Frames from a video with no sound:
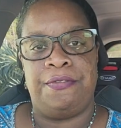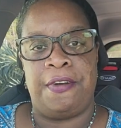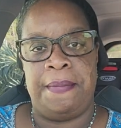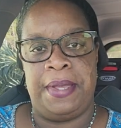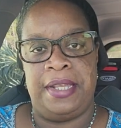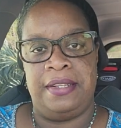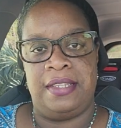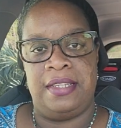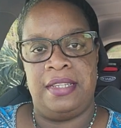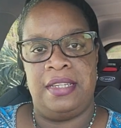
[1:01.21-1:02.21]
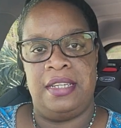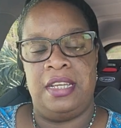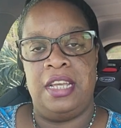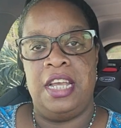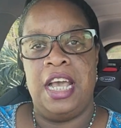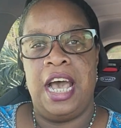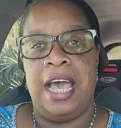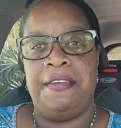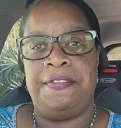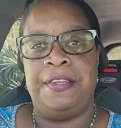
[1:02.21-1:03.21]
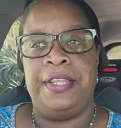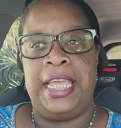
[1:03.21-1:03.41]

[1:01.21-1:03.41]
from it, I feel the